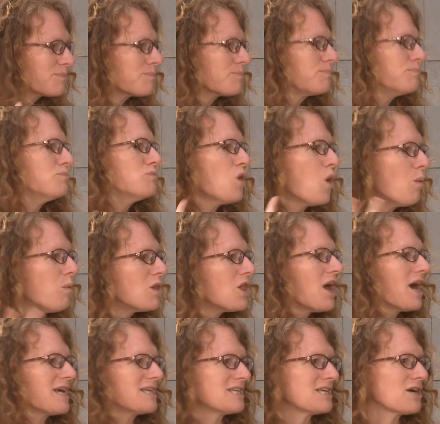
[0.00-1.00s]

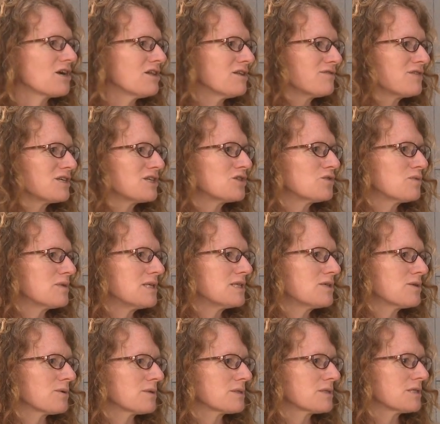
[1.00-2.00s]
mobilizing all of these
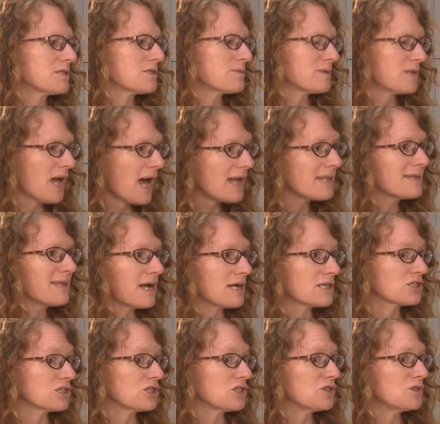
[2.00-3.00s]
resources, but hadn't
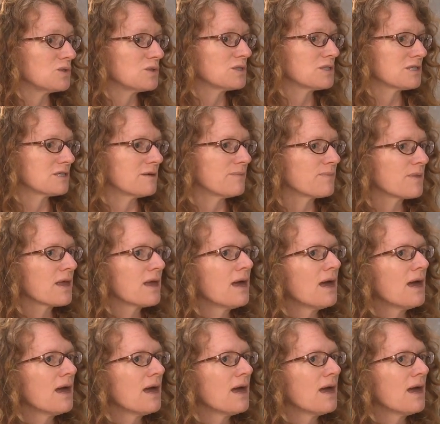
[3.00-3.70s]
actually used them.